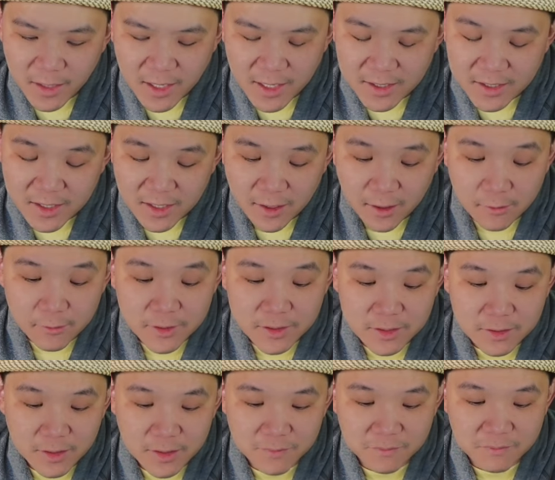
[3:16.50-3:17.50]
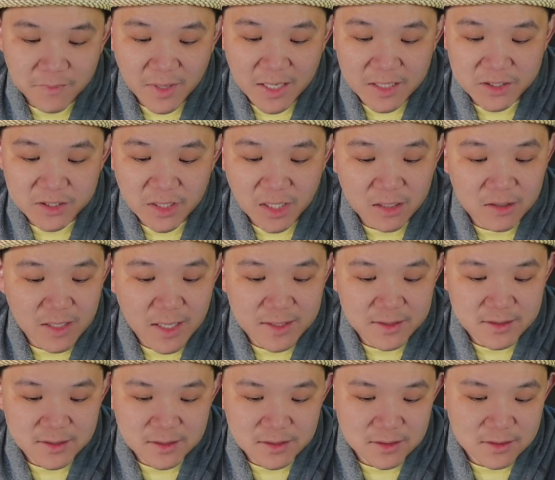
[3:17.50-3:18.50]
can already imagine how
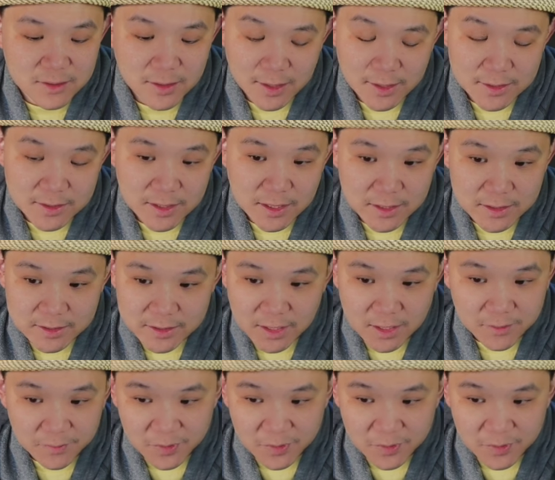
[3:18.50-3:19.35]
that's gonna taste like,